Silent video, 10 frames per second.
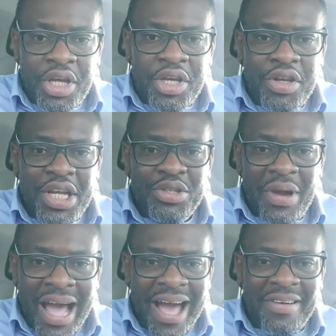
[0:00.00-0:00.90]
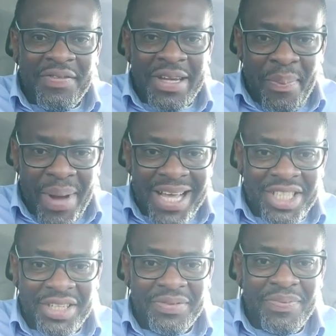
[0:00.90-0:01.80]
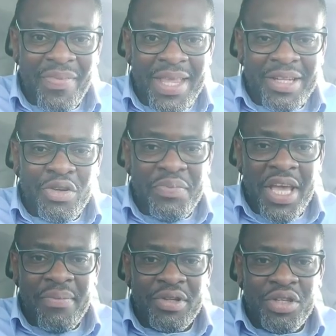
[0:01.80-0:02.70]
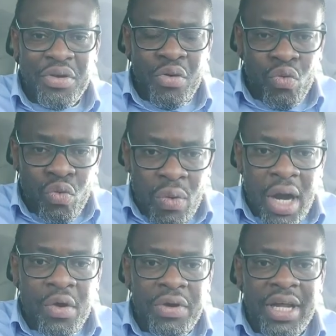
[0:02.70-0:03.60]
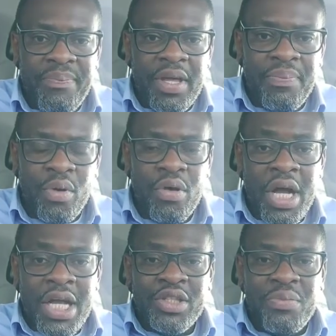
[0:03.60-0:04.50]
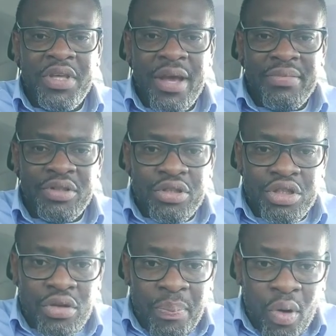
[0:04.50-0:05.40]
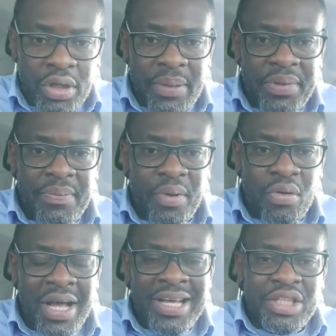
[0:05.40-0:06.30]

You need to have the passion to be able to work with the people, to be able to support the people.